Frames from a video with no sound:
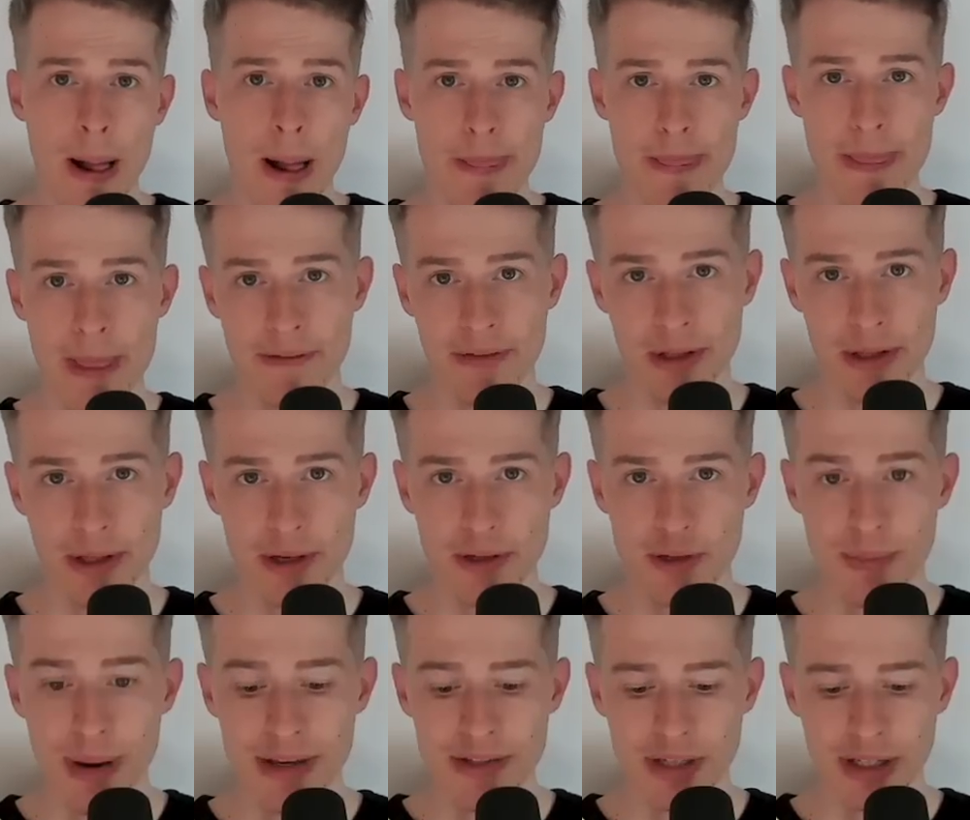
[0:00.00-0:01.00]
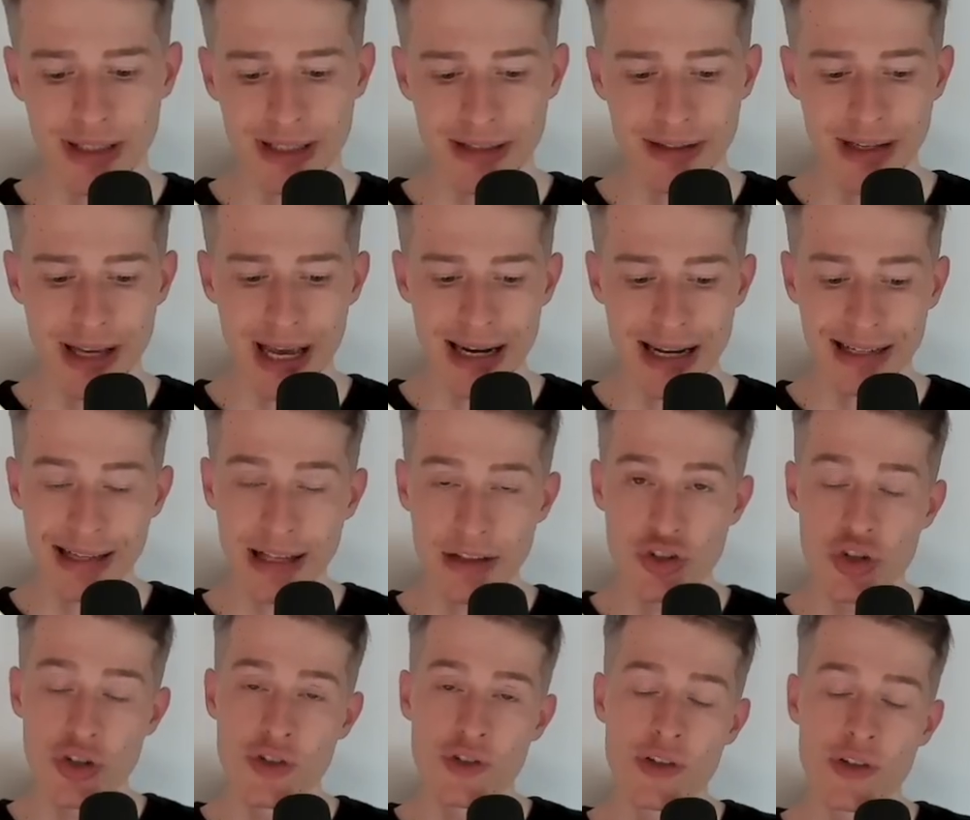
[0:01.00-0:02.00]
Neville is basically indicating,
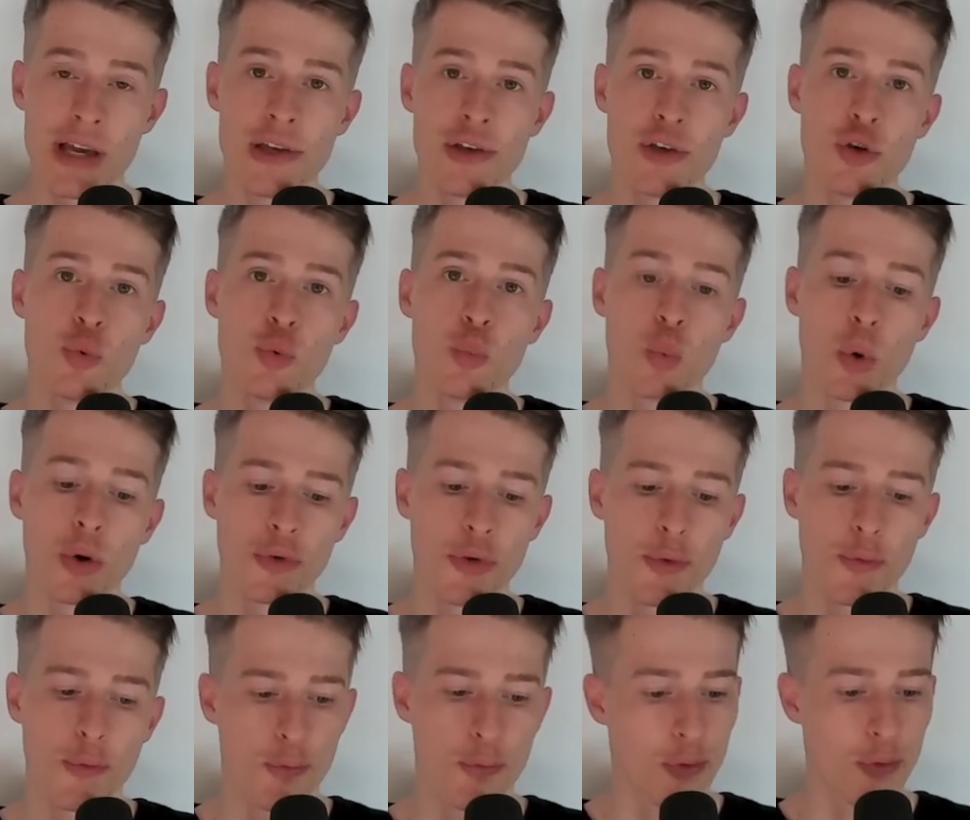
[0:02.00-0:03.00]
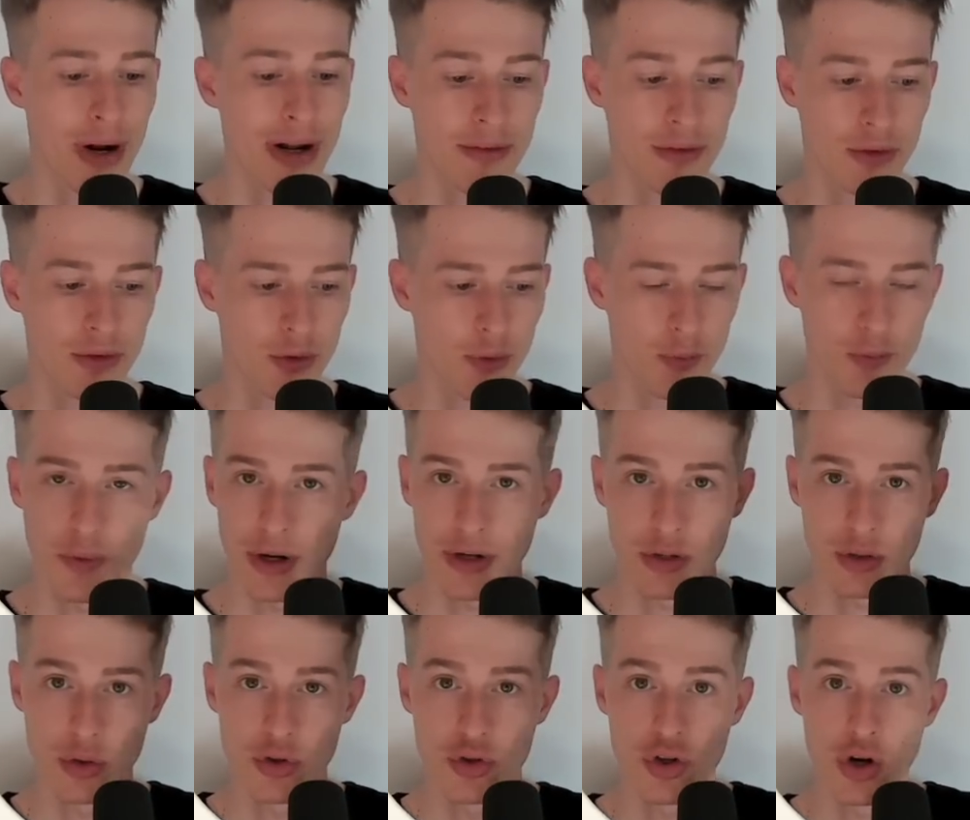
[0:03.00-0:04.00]
let's just say you want your friend to find
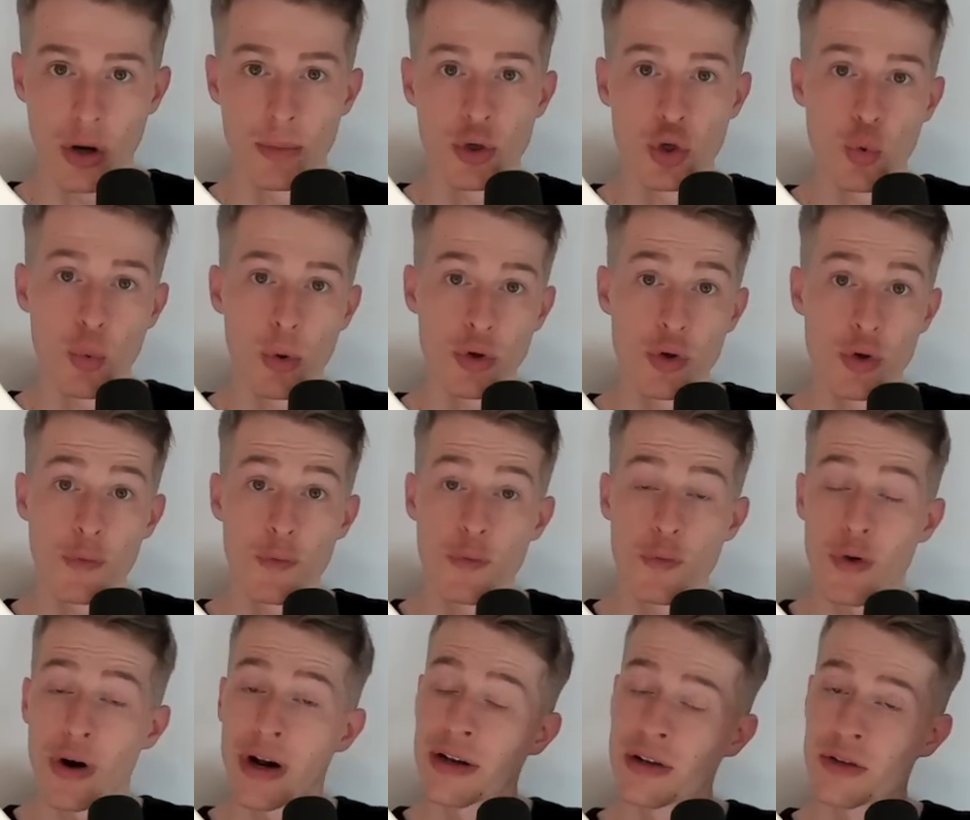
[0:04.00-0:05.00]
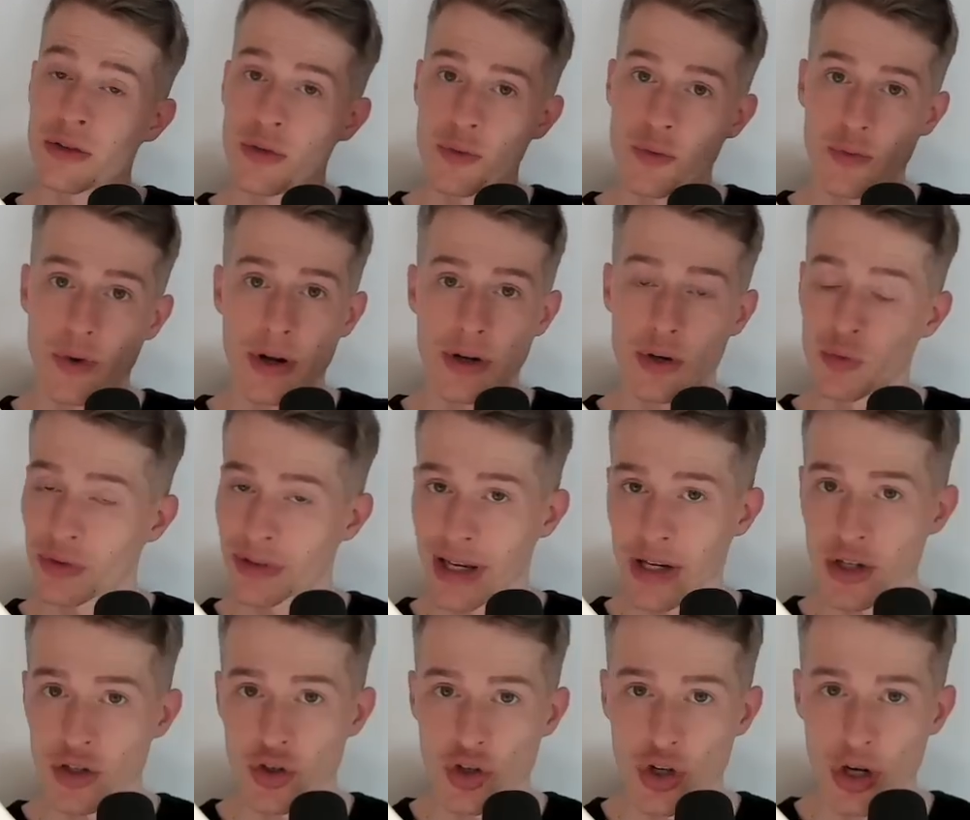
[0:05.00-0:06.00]
a good job. You want your friend to find a
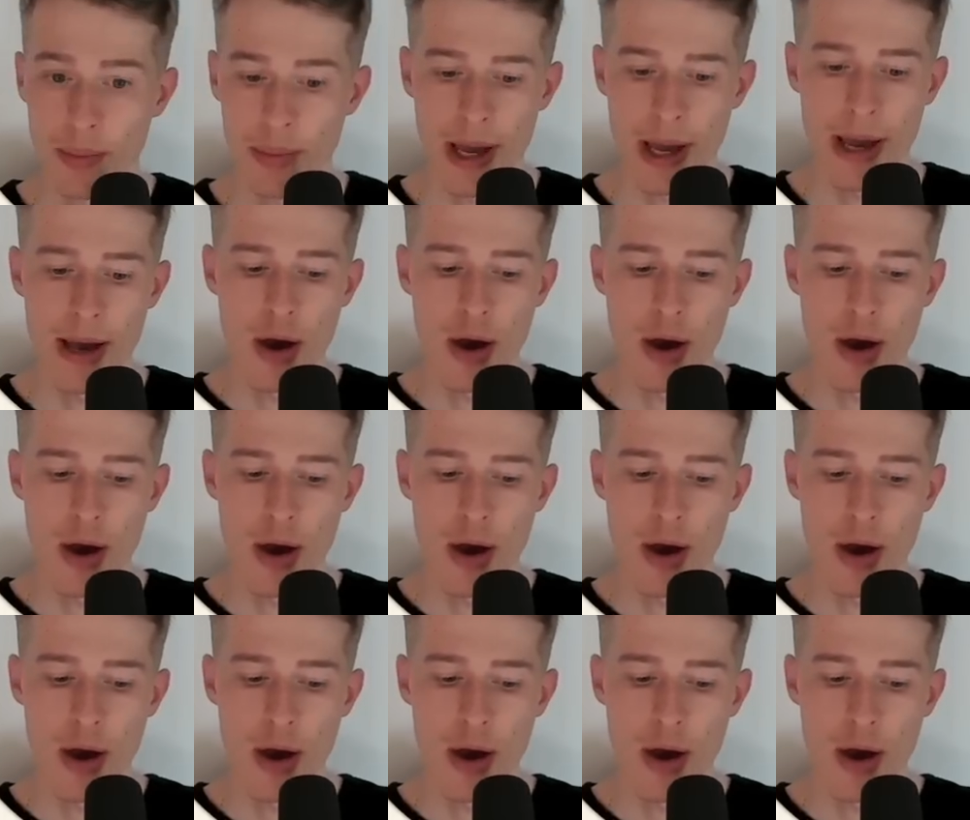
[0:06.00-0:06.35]
relationship.